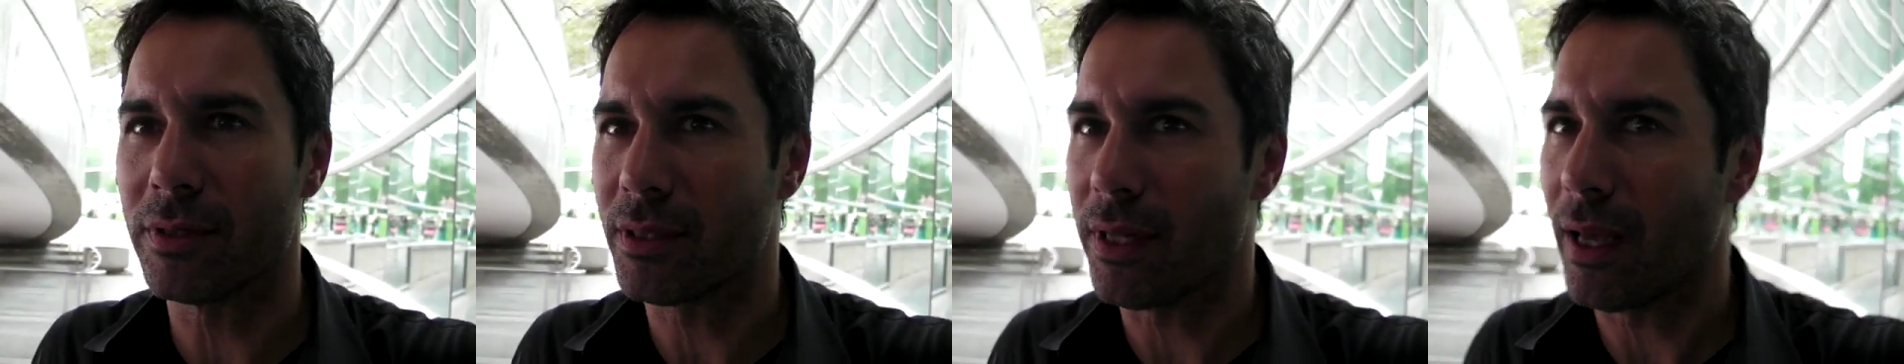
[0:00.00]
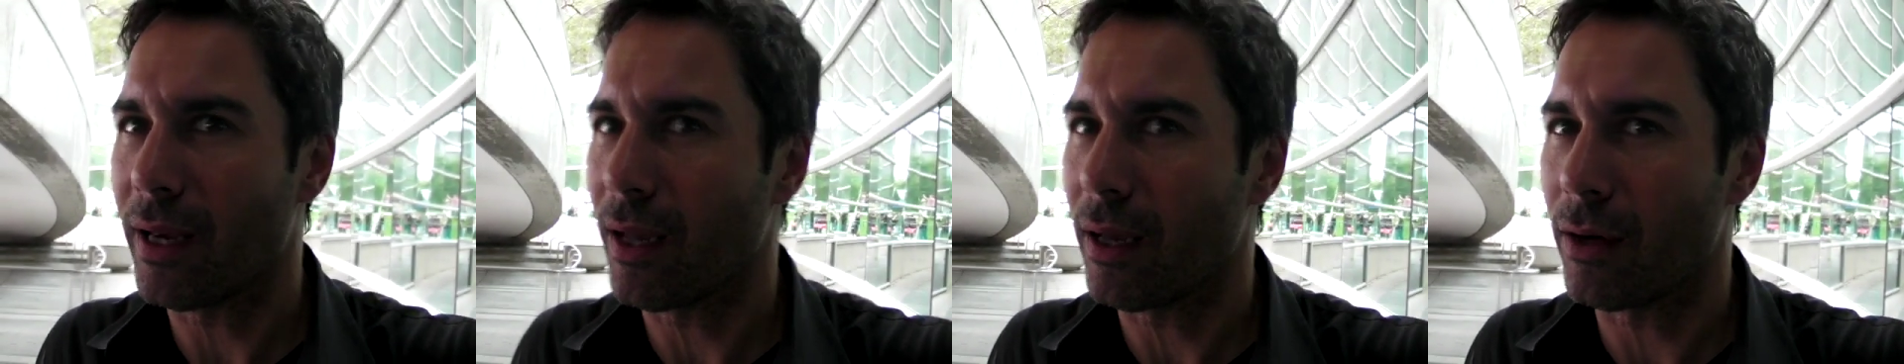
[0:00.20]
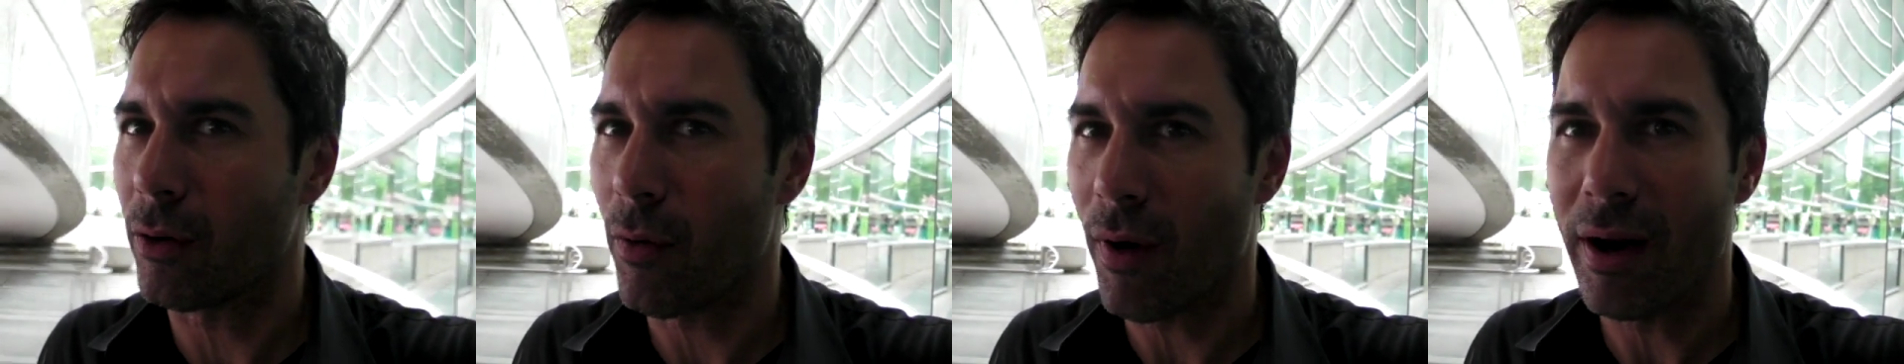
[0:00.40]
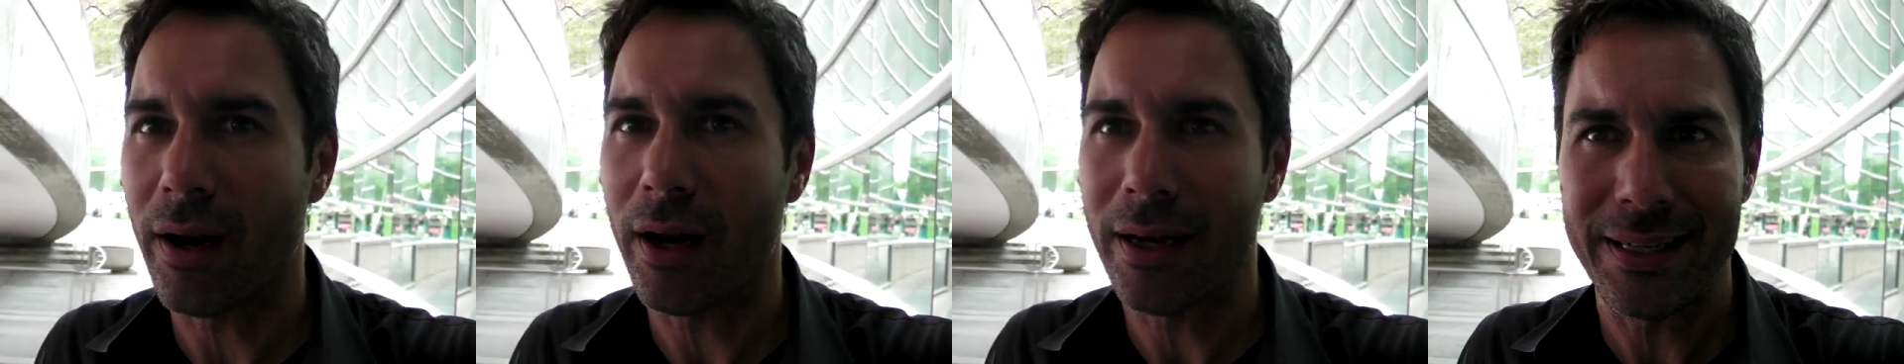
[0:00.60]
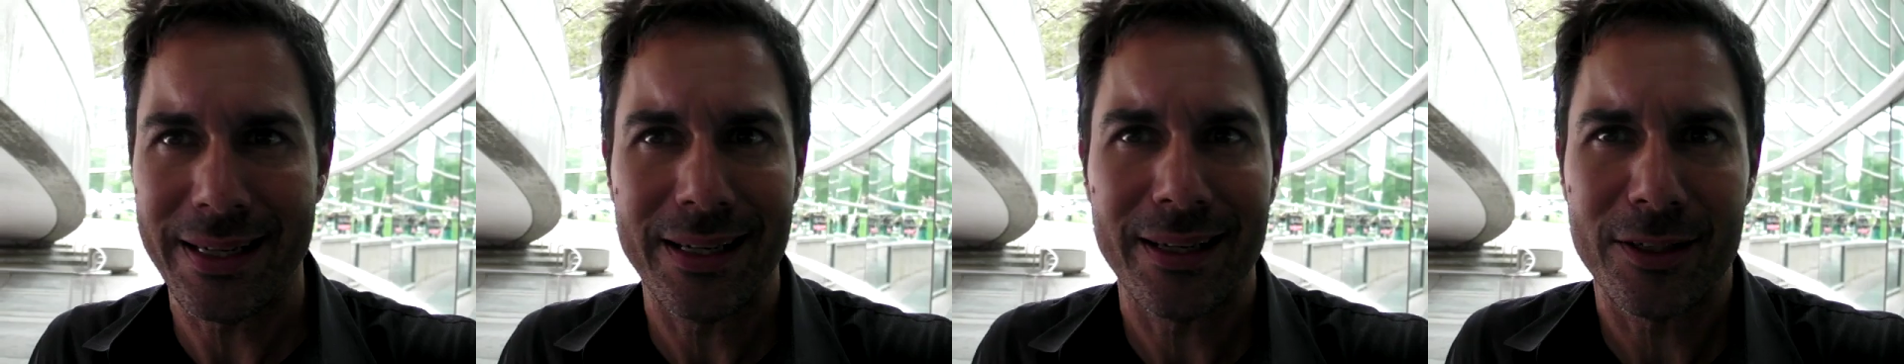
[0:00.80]
like a great
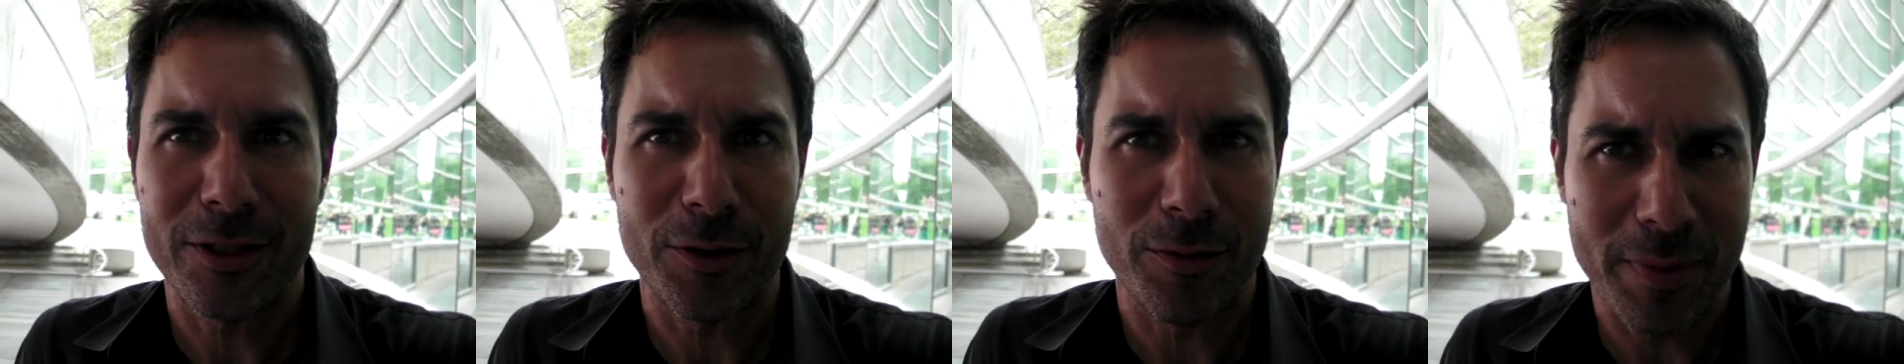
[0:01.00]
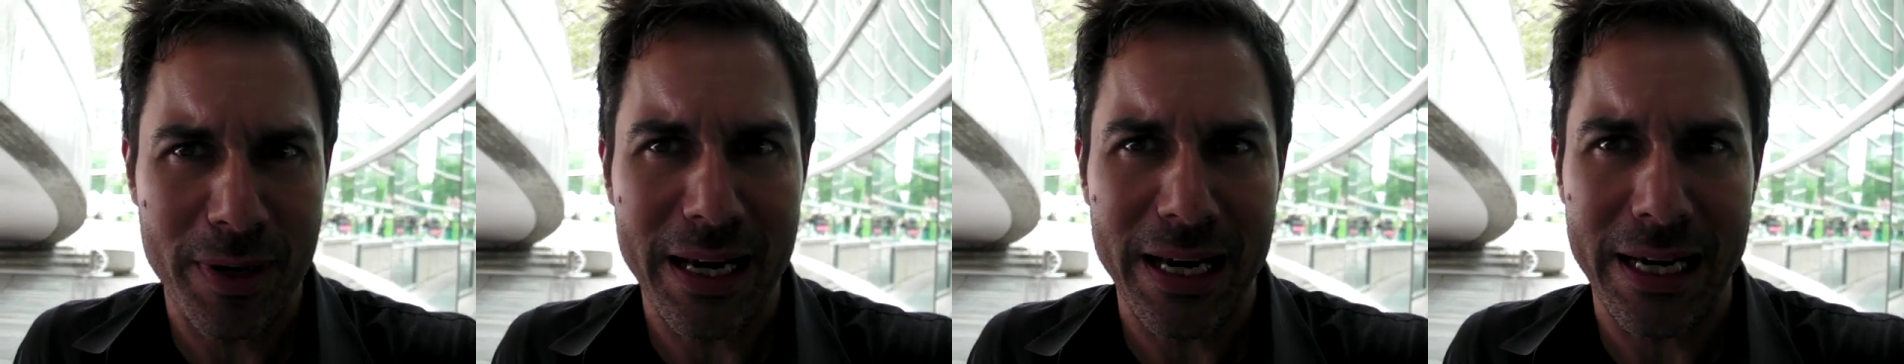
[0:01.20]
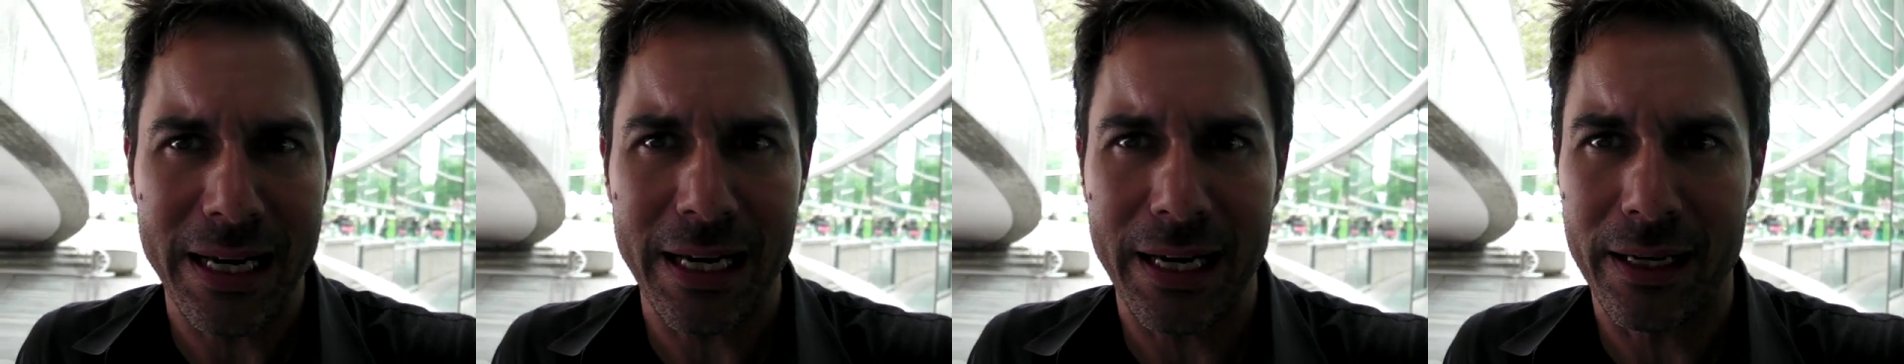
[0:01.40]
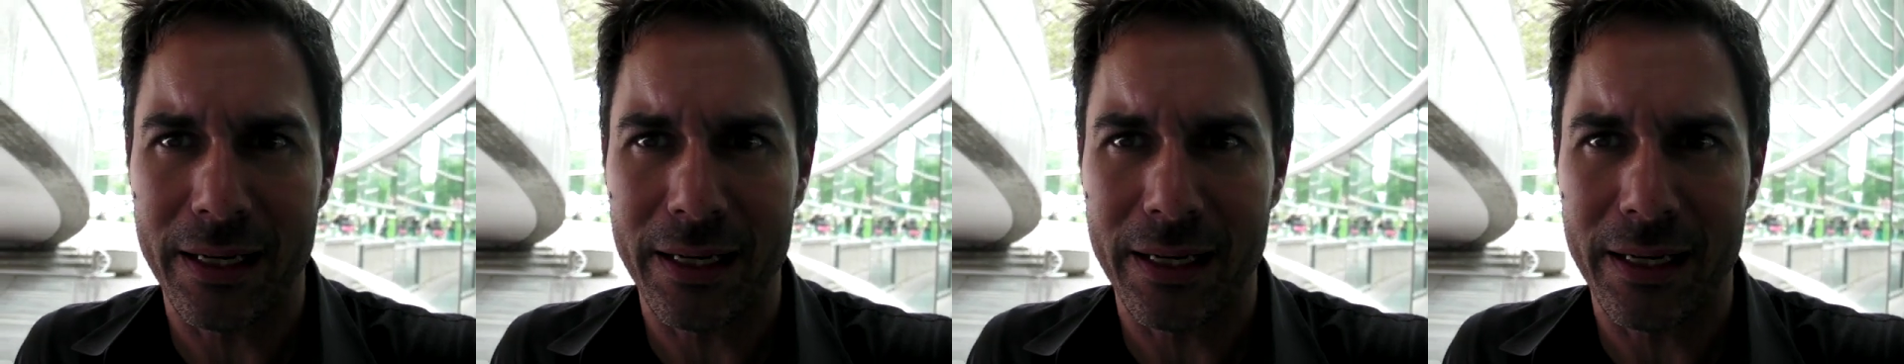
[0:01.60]
idea to me.